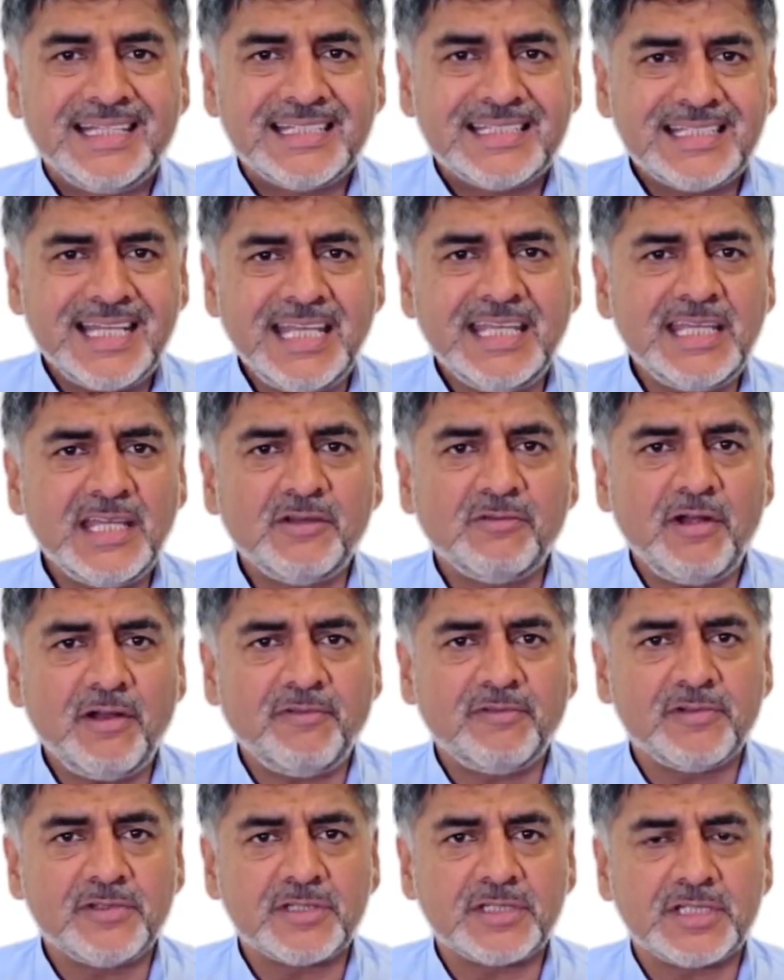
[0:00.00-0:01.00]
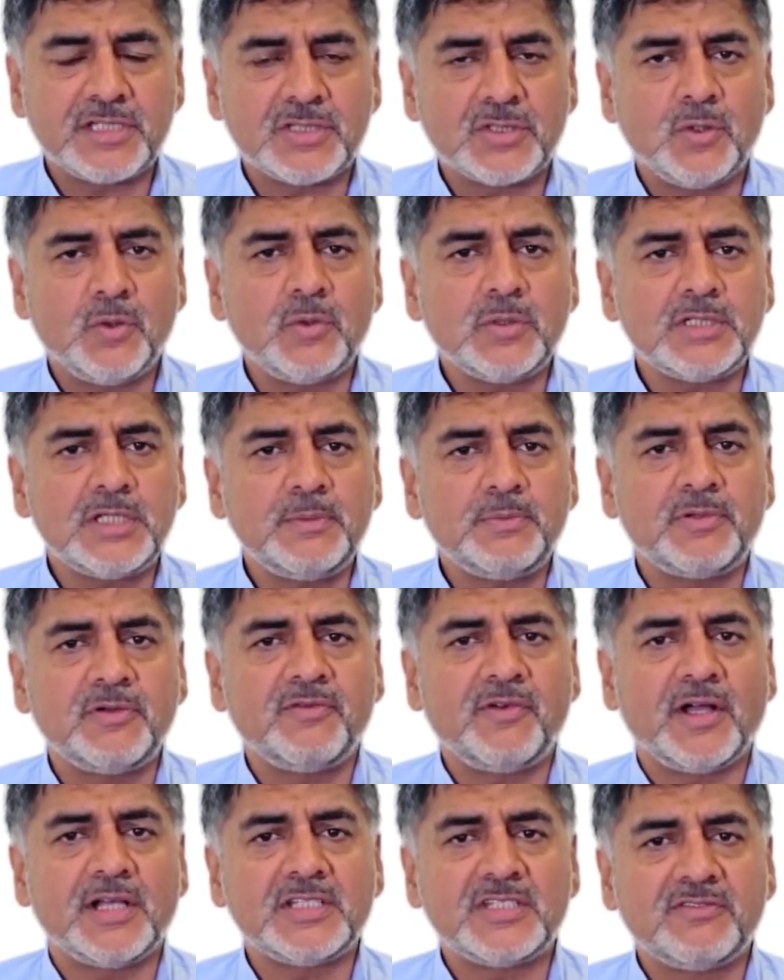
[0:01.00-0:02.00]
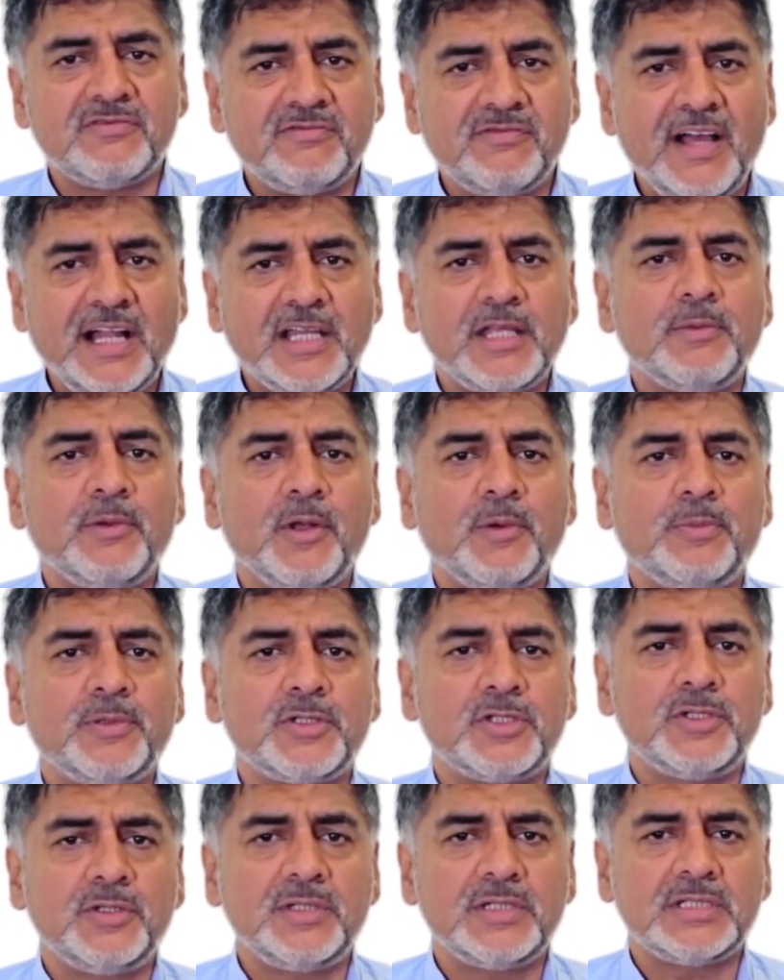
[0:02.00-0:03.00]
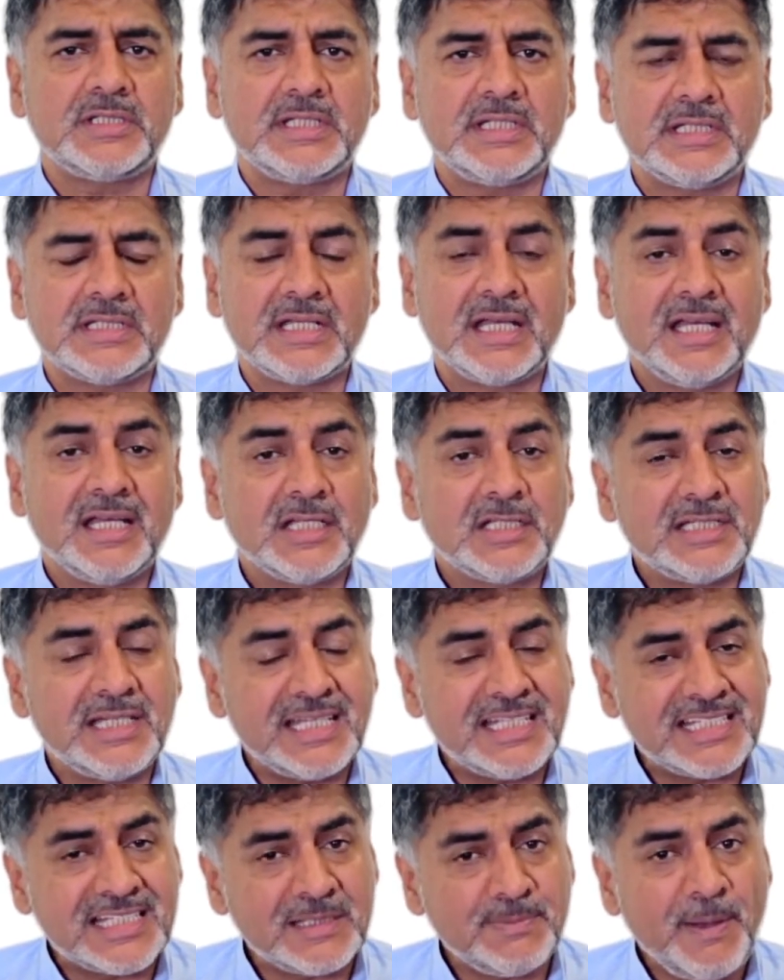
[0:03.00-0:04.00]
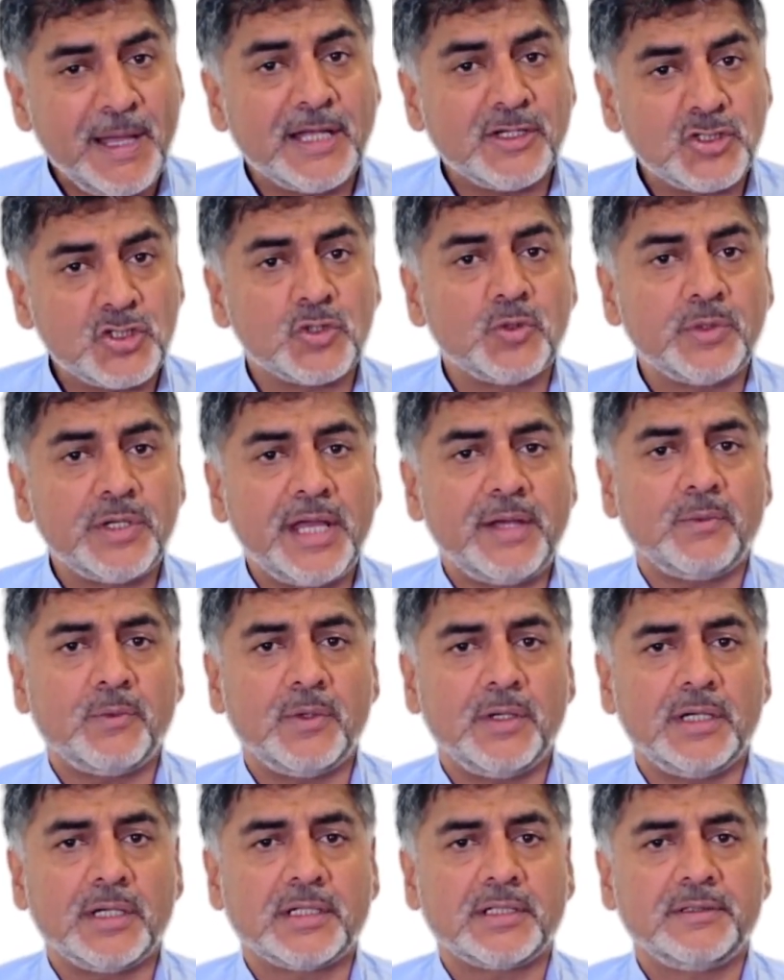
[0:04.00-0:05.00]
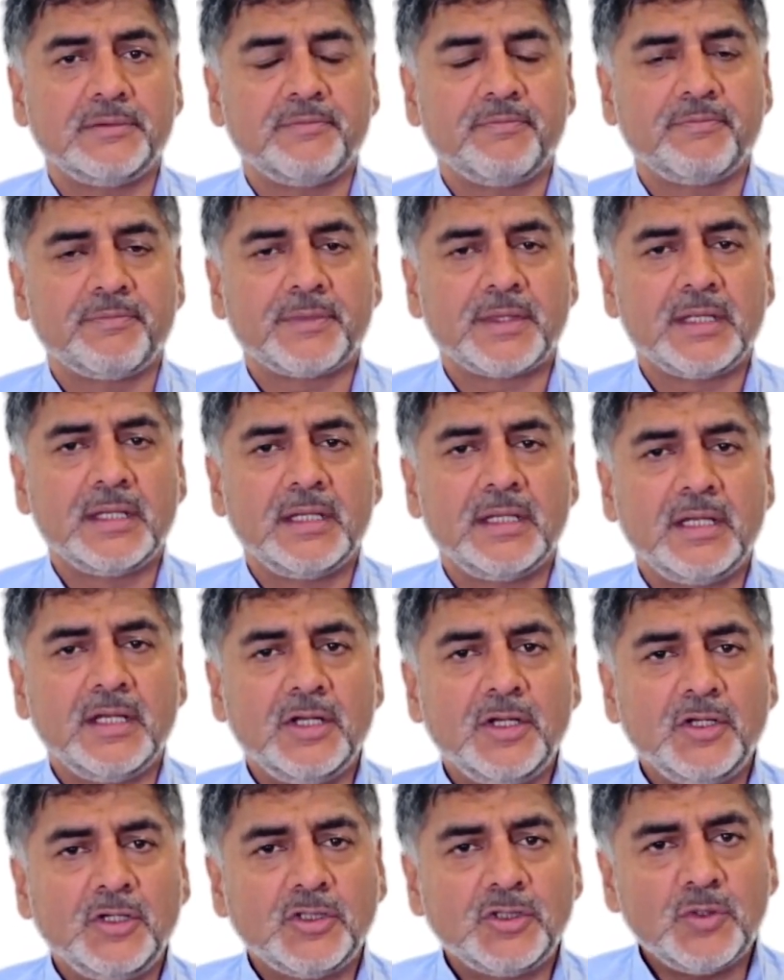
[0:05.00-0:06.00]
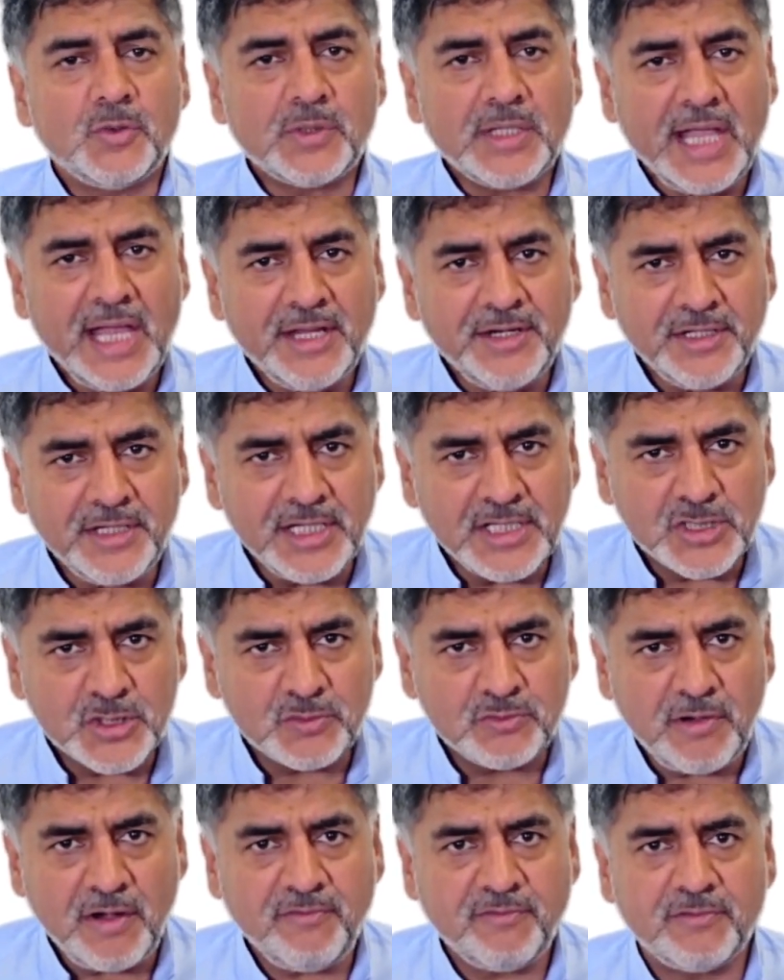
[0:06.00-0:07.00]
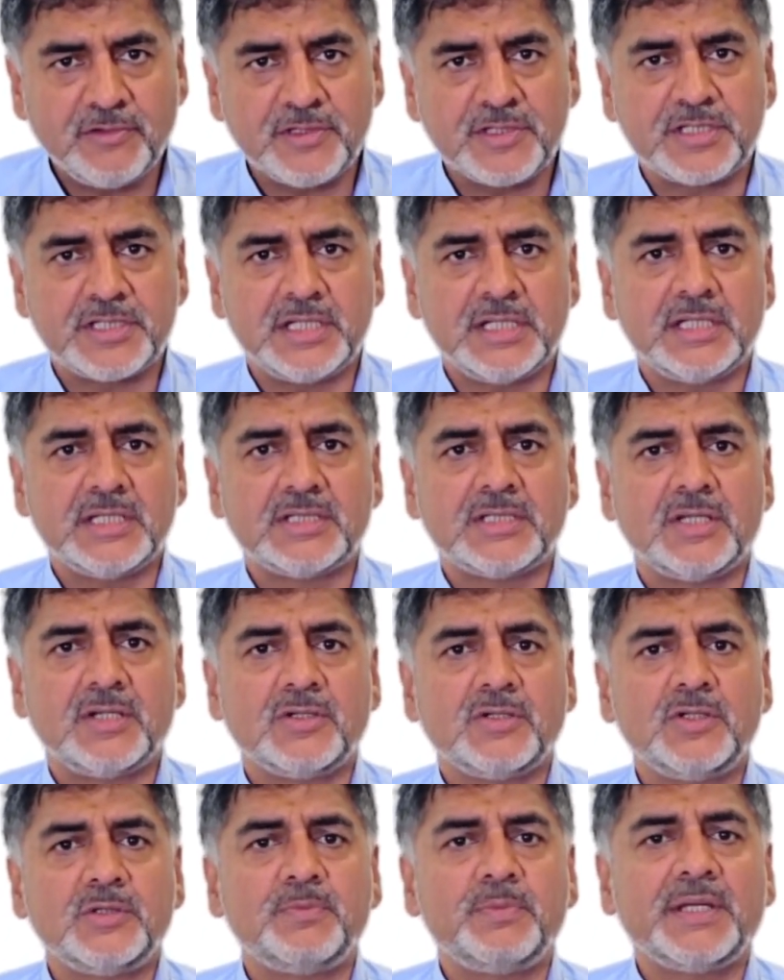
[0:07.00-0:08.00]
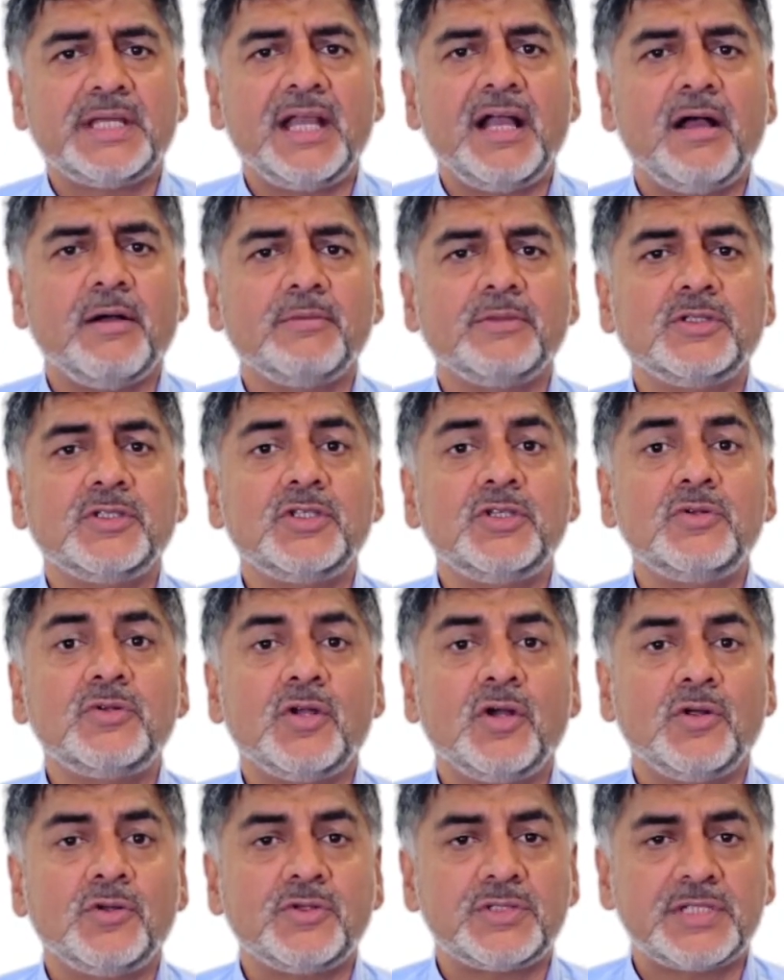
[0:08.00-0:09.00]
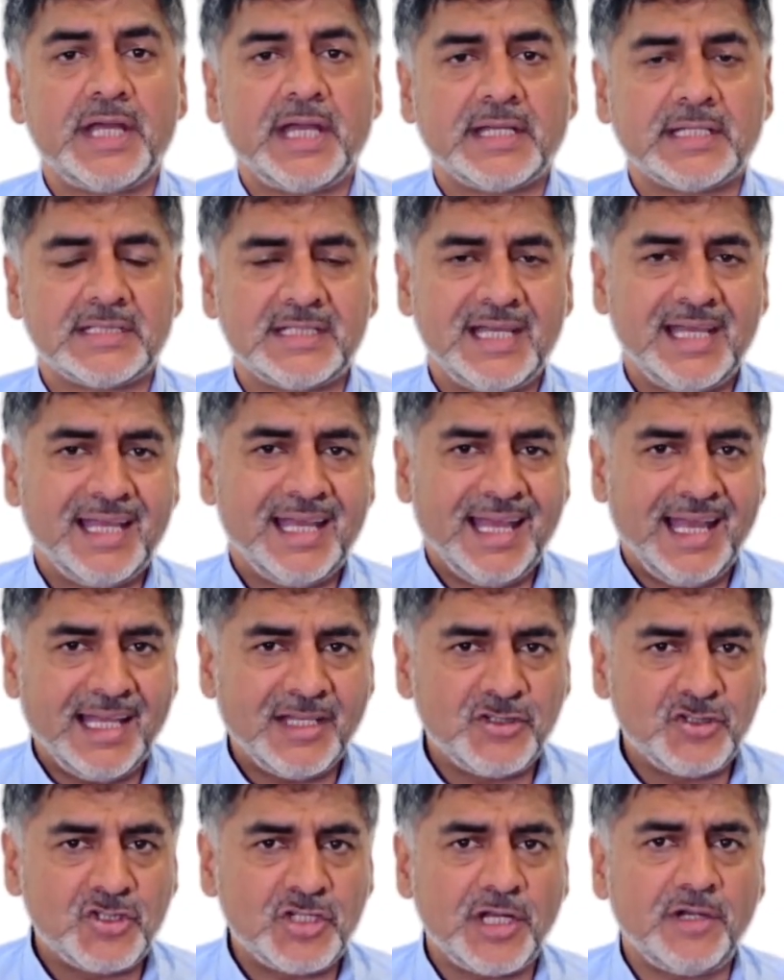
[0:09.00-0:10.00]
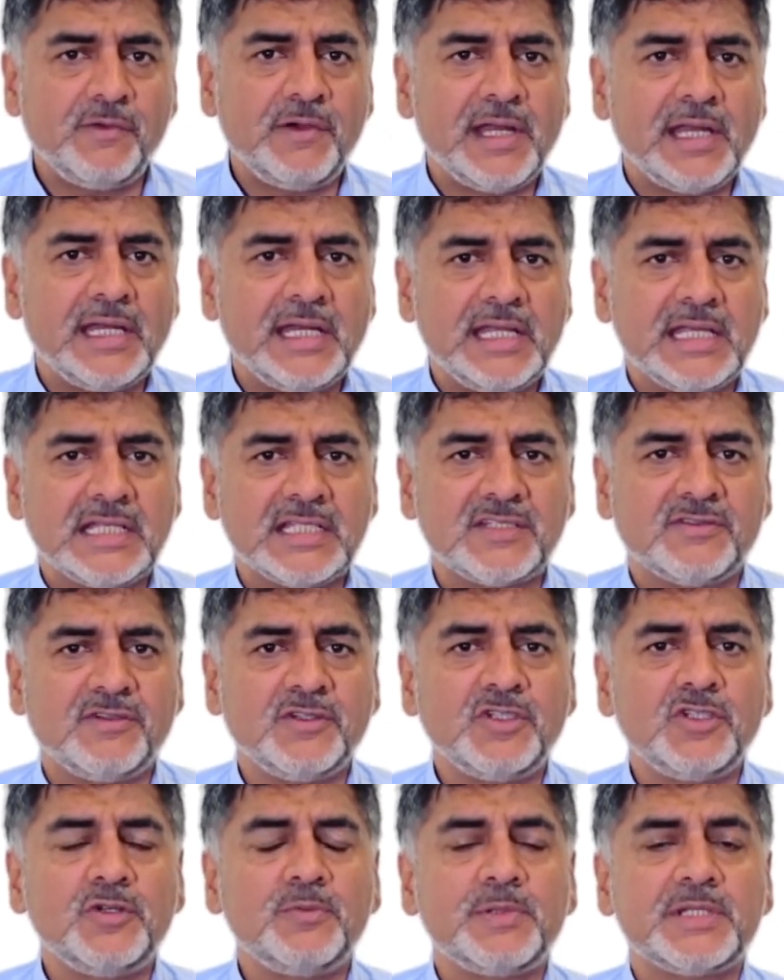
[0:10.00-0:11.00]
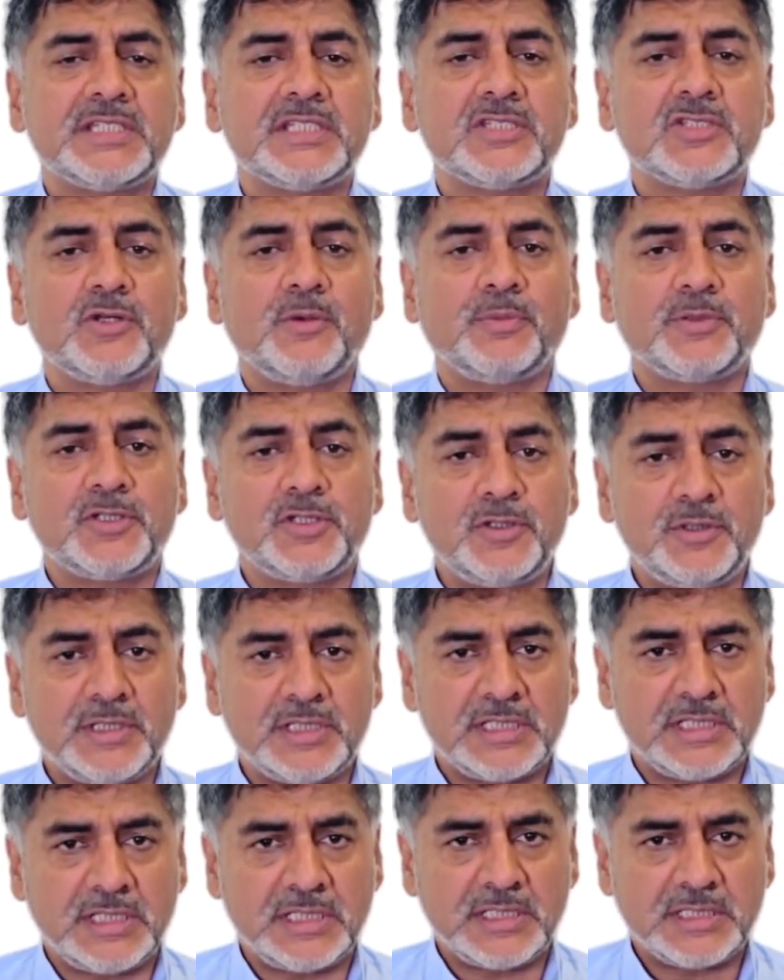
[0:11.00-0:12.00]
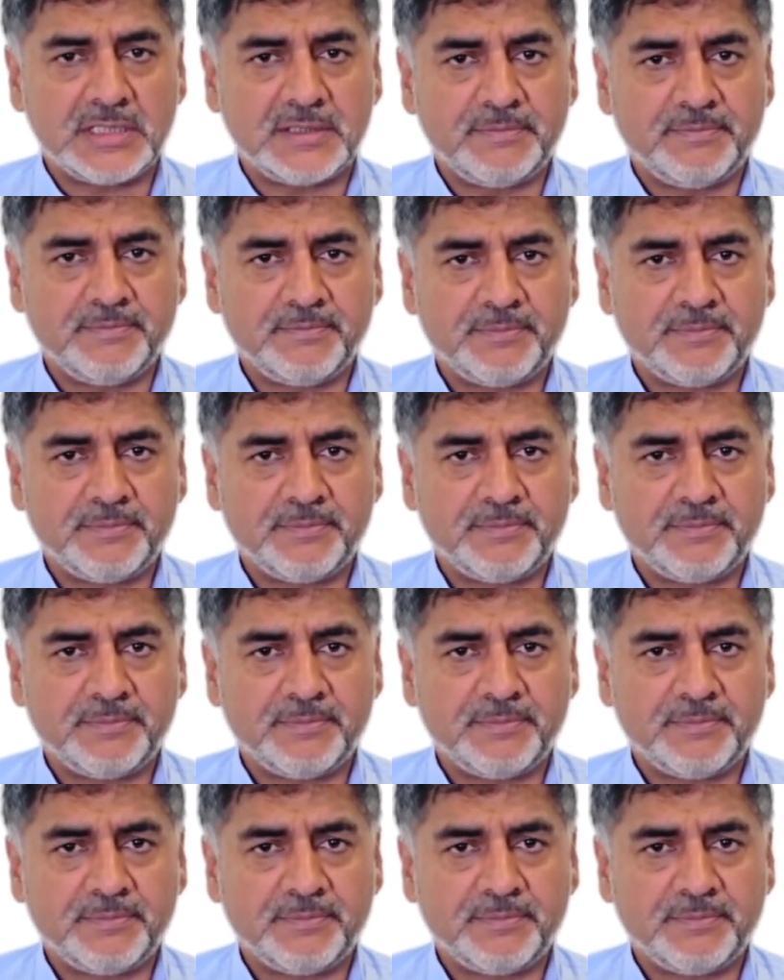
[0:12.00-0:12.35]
Taking references also provides valuable opportunities to expand your network. Your candidates' references could become new contacts and generate leads for new business opportunities.